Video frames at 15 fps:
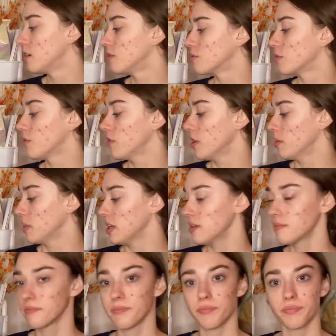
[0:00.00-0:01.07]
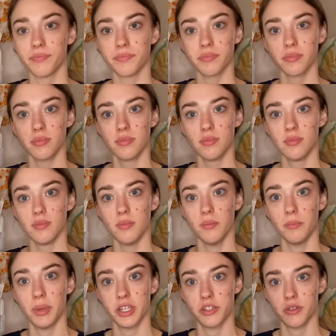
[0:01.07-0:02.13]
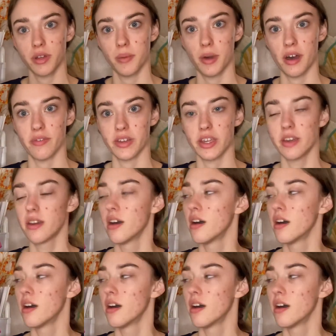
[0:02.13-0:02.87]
Reveal Me by Tahereh Mafi.